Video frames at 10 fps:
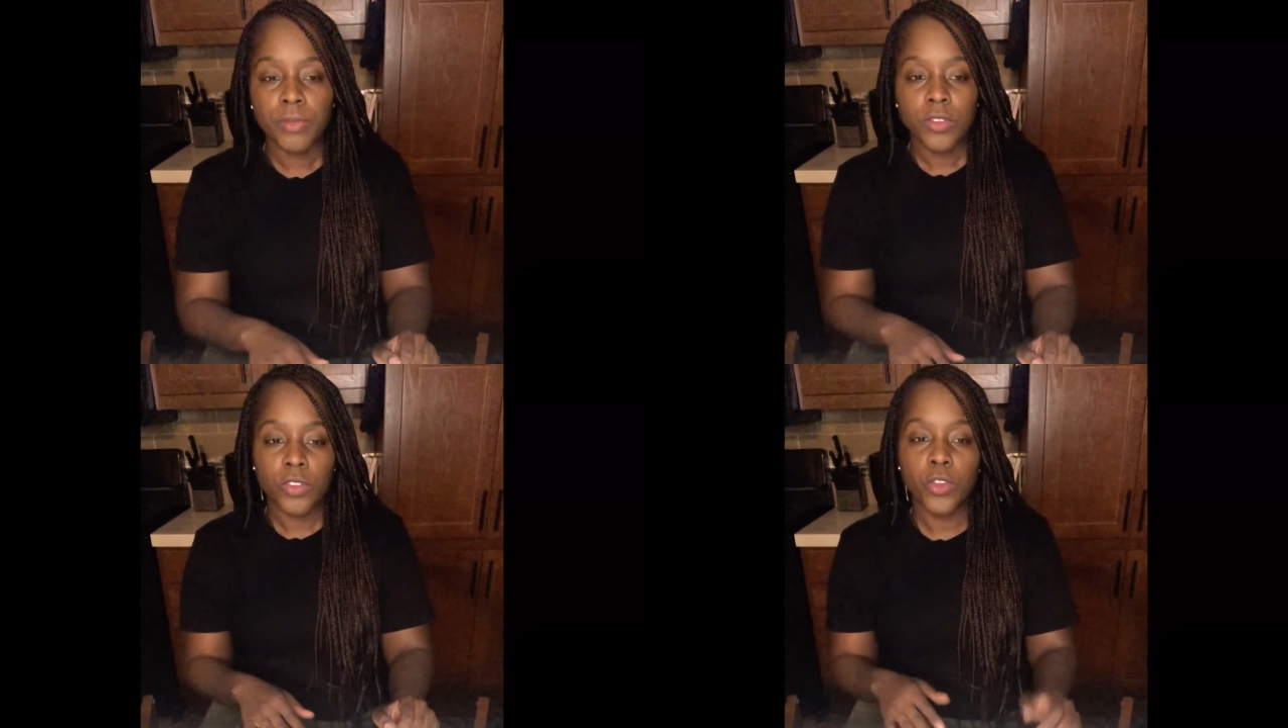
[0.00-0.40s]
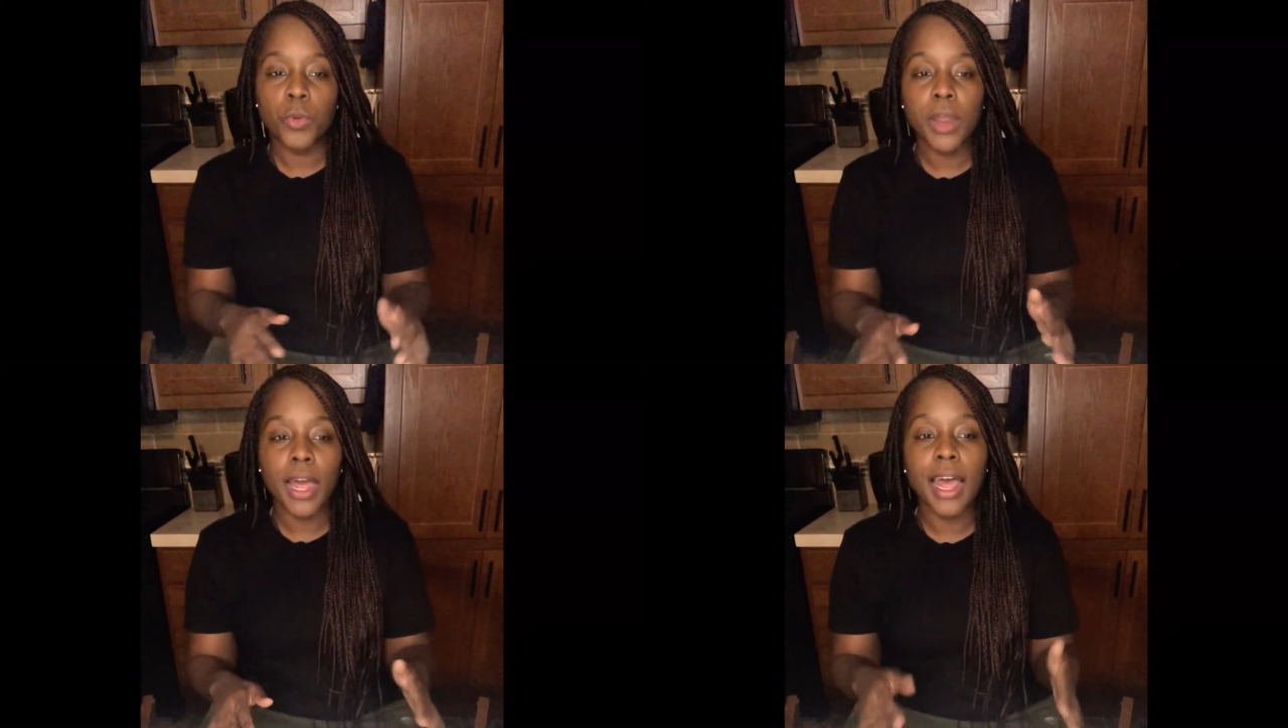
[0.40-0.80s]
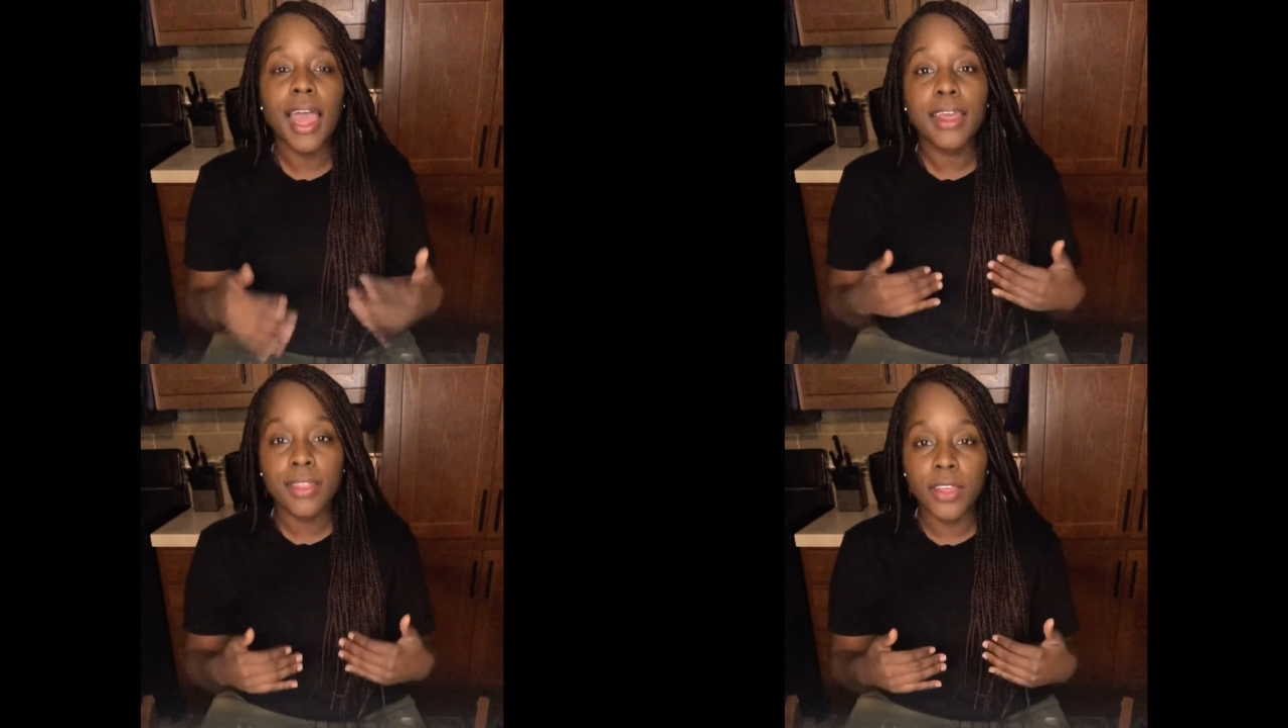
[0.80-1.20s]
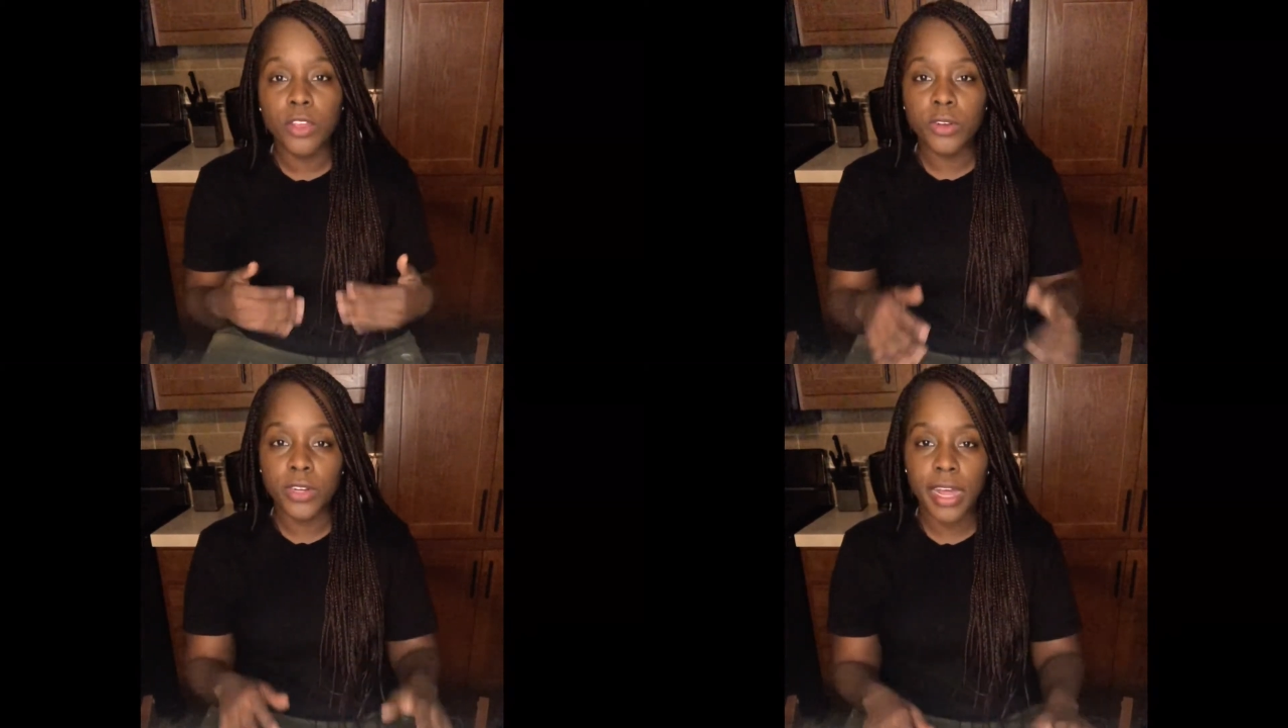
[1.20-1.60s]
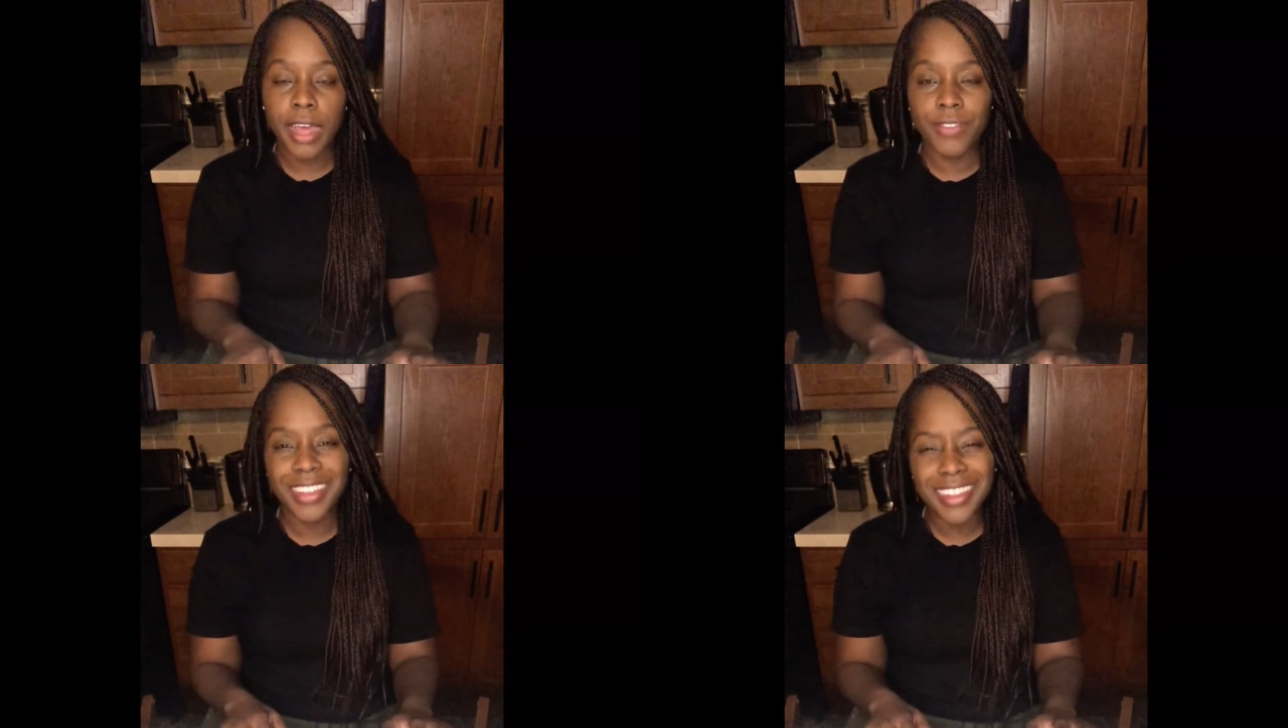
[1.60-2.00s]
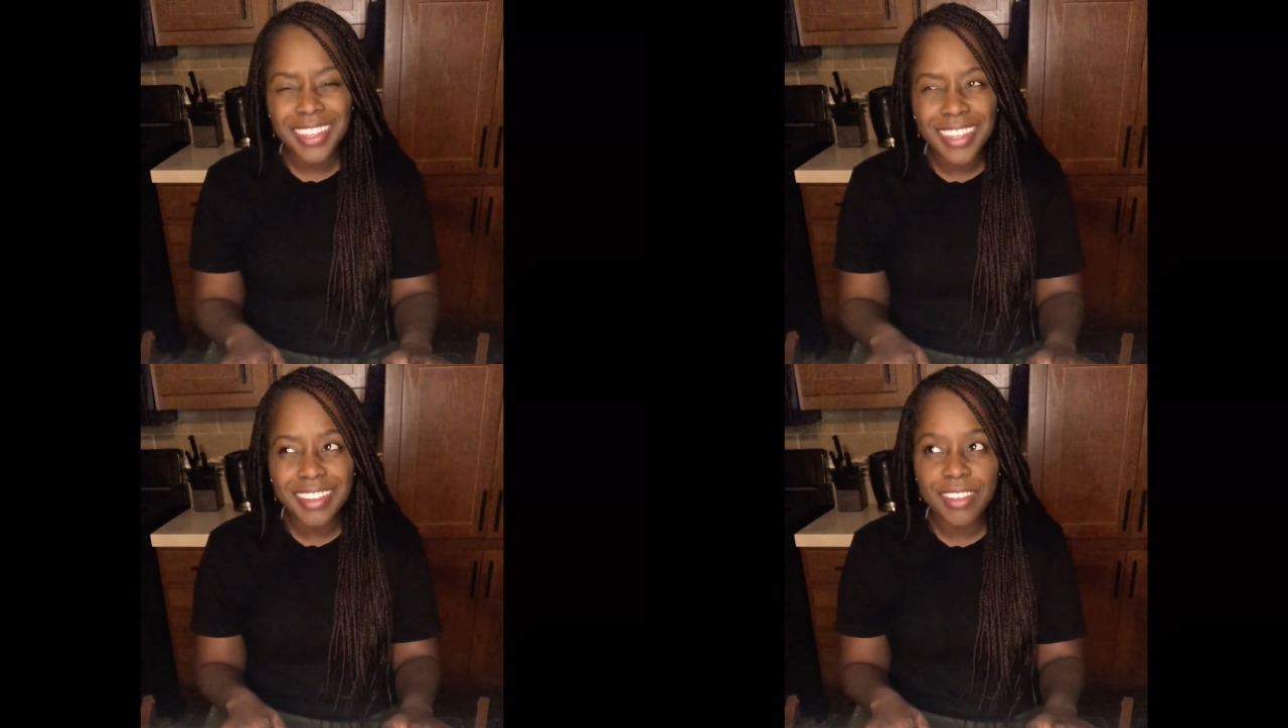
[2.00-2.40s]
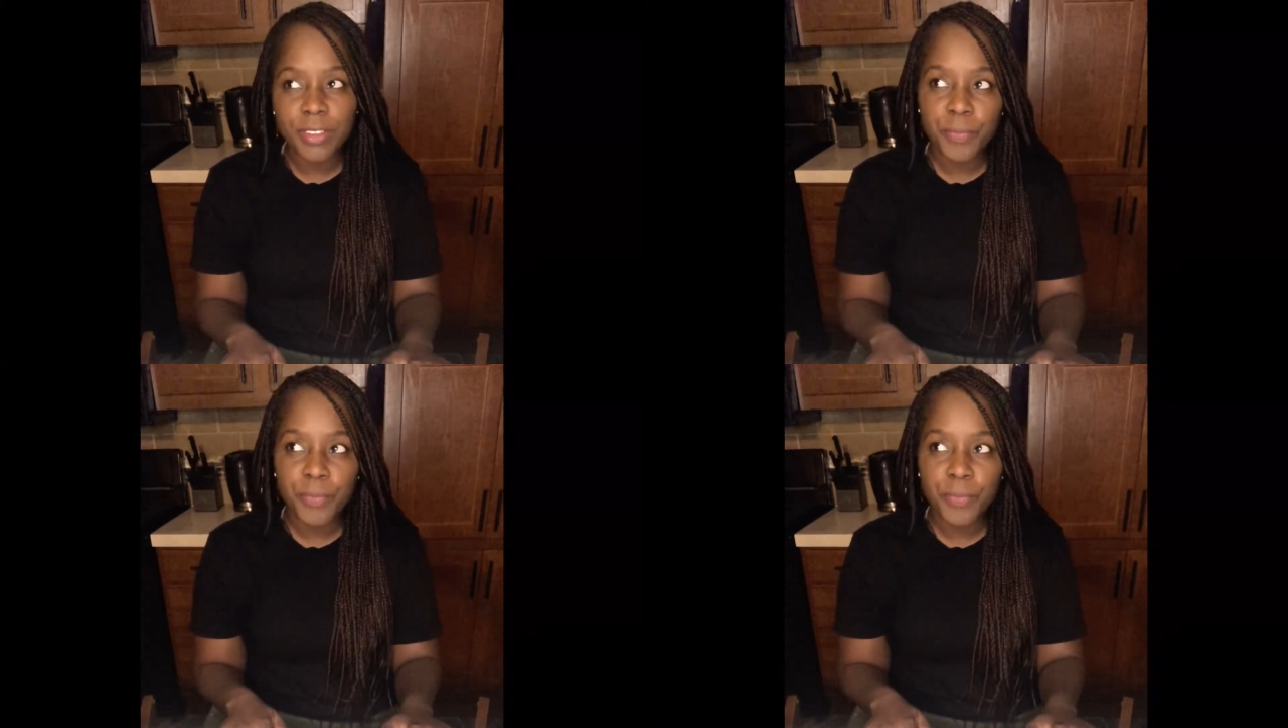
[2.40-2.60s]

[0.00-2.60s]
So I think you should have at least,